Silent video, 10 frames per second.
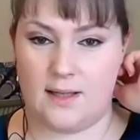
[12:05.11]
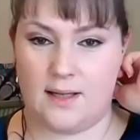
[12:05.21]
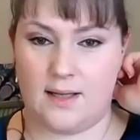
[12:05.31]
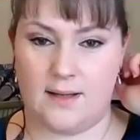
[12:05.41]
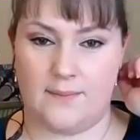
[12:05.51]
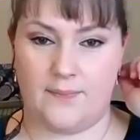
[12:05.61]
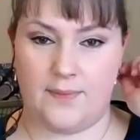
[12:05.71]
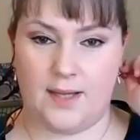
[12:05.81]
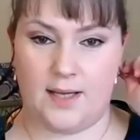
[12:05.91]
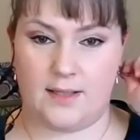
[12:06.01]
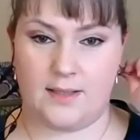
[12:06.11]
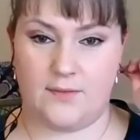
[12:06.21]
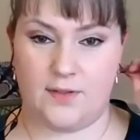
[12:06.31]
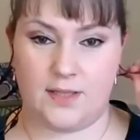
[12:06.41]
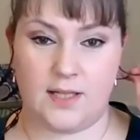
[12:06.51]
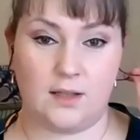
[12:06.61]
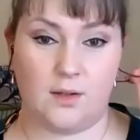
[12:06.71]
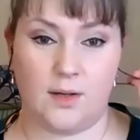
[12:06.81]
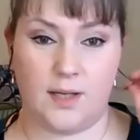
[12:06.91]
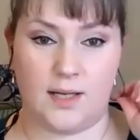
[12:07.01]
And if it's not
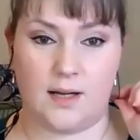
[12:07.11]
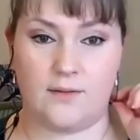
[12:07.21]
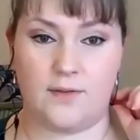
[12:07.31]
long enough,